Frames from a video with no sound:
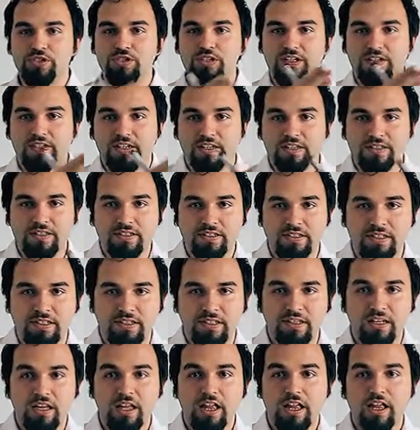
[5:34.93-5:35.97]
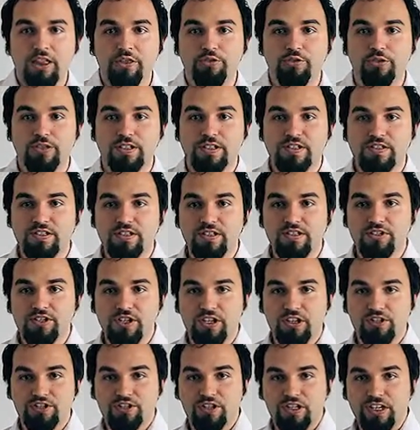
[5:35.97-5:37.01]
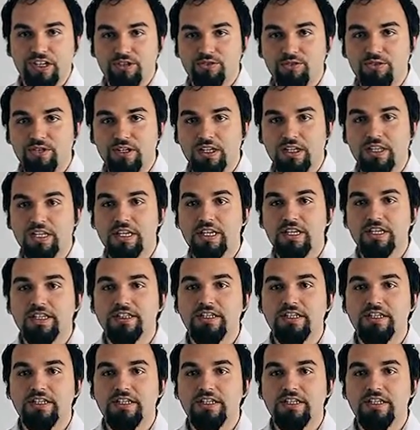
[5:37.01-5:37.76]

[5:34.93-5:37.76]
that article through a search engine like Google,